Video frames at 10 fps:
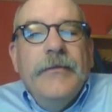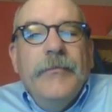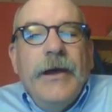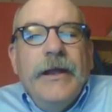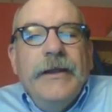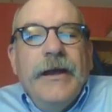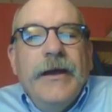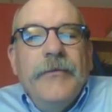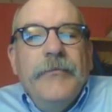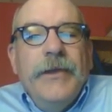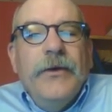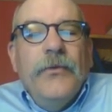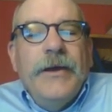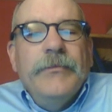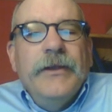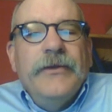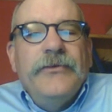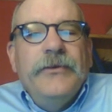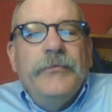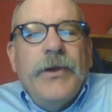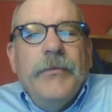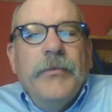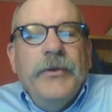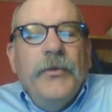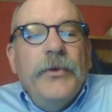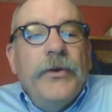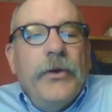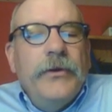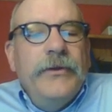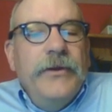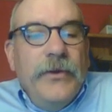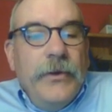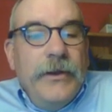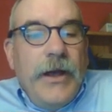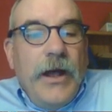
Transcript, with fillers: my uh, mail web list, probably wouldn't hurt to do it.